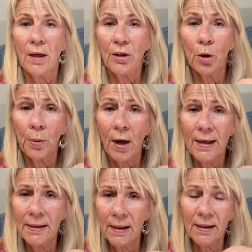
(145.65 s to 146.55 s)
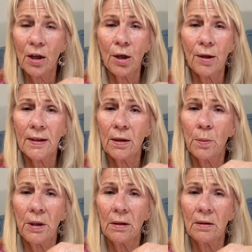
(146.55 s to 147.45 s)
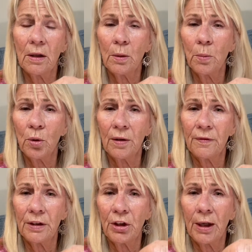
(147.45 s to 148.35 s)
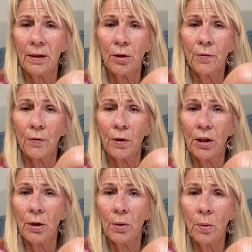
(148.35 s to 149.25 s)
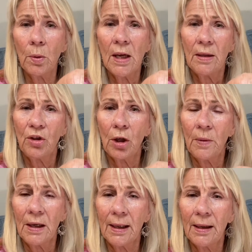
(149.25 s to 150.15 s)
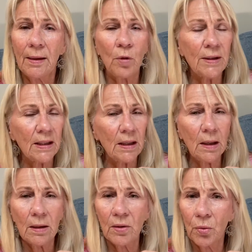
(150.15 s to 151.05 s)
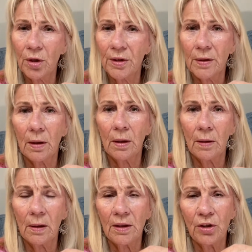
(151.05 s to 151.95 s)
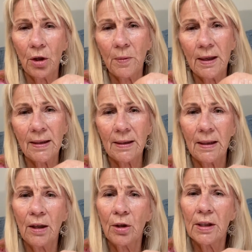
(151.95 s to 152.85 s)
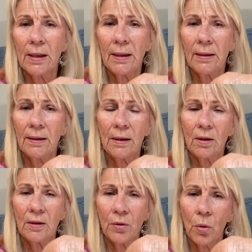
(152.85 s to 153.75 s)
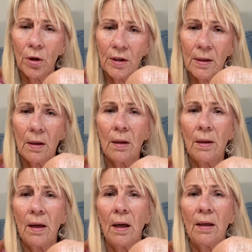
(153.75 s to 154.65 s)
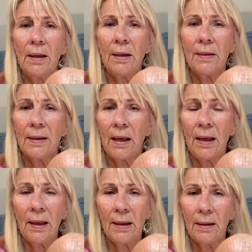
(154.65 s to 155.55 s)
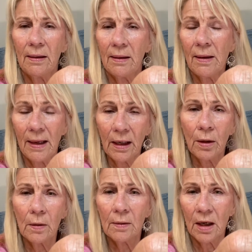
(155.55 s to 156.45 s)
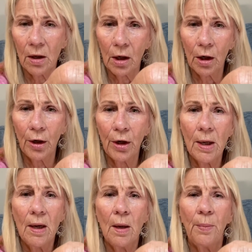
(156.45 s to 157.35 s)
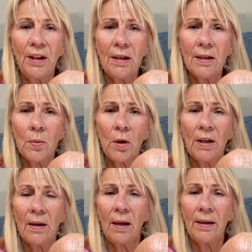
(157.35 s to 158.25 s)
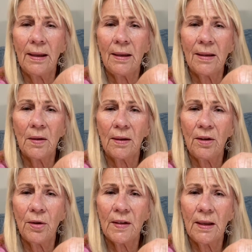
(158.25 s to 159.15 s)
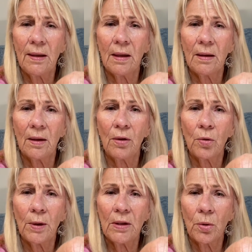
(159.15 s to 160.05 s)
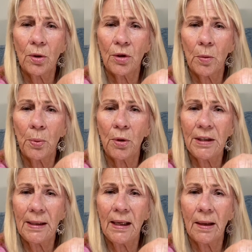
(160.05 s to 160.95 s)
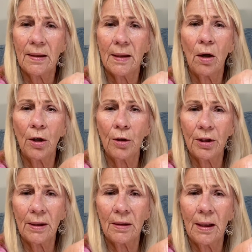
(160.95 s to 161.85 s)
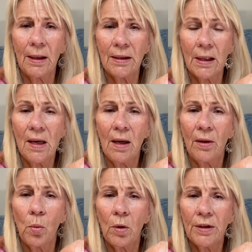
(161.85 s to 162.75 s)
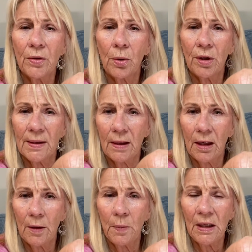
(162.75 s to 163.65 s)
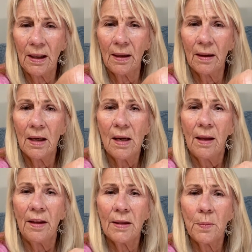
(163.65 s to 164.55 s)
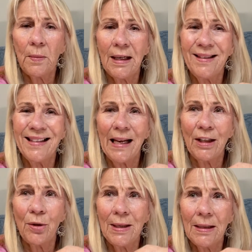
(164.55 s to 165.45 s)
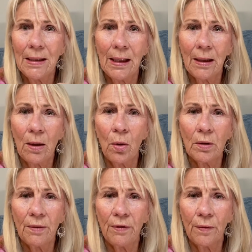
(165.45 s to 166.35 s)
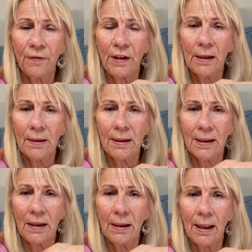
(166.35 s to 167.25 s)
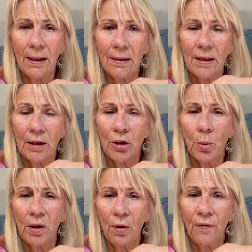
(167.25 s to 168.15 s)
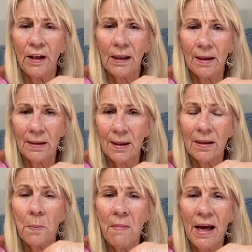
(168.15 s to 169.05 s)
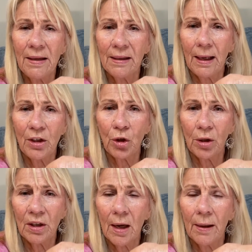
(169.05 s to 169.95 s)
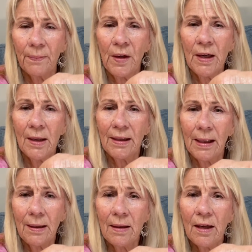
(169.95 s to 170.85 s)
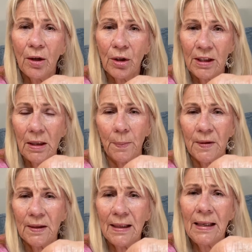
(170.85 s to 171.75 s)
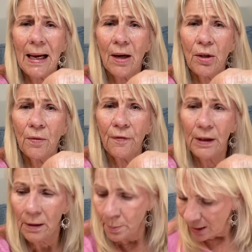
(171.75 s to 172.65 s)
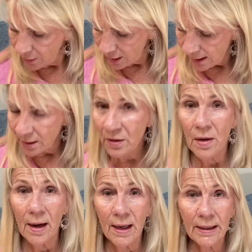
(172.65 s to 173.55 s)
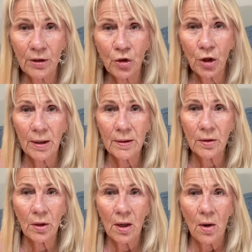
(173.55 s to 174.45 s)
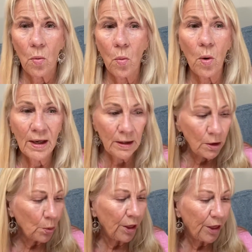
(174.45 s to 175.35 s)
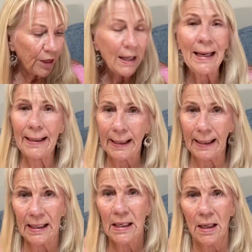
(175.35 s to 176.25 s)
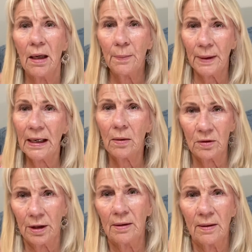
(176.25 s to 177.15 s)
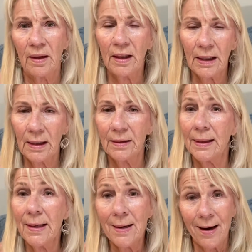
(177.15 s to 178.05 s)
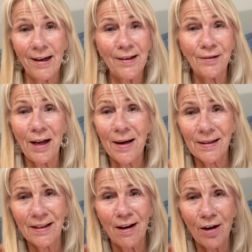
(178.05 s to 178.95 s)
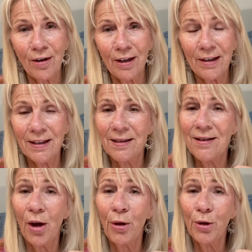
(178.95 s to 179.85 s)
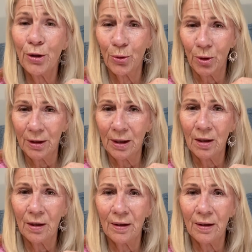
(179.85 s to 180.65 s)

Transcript: Your process card is going to be a little more of a challenge for you, Gemini. Once again, a swords card. Gemini is an air sign. Swords card is an air card. But this one is, you see that the three swords are pointing at his heart and gut. The one sword is laying beneath. This means that you need to get a hold of your feelings and get in touch with your feelings. It's meditation time. Get in there deep. See how you feel about things, not just what you think about things. And the last card is another sword card.